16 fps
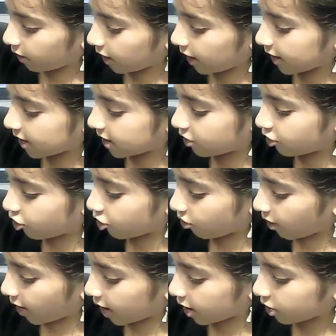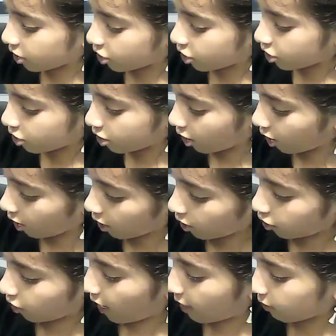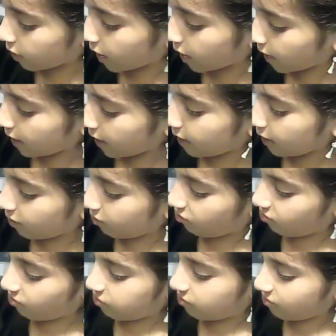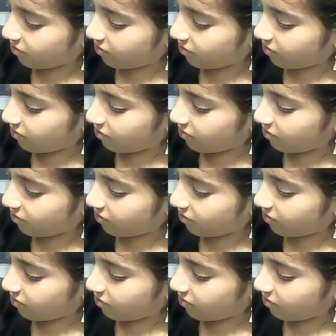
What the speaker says: At least drenched, drowning in the.